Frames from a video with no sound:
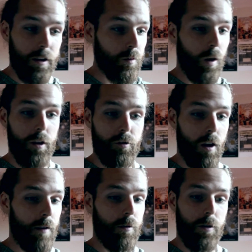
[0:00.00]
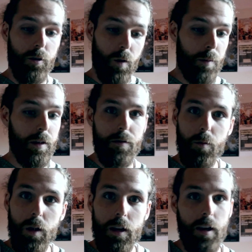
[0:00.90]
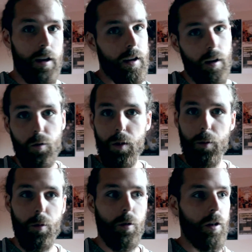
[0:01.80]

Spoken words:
That's why I travel. That's why I believe in weed. It connects people.